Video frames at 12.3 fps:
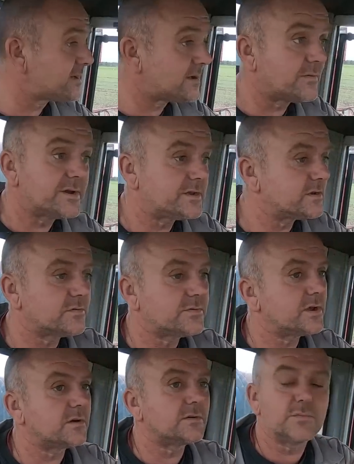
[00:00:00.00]
fair, we
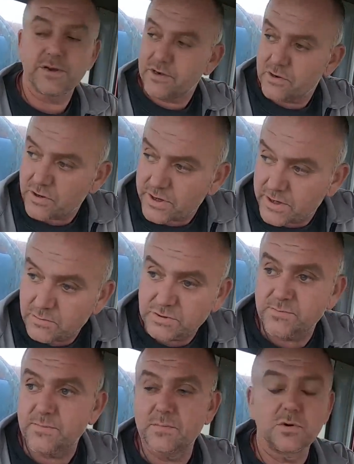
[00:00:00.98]
don't
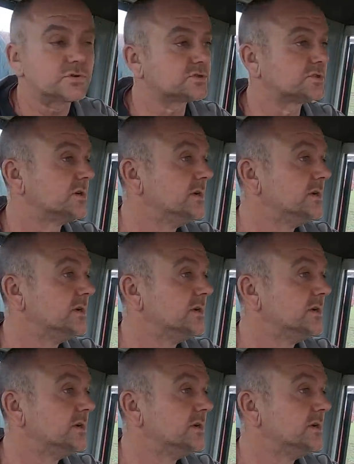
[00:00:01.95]
use much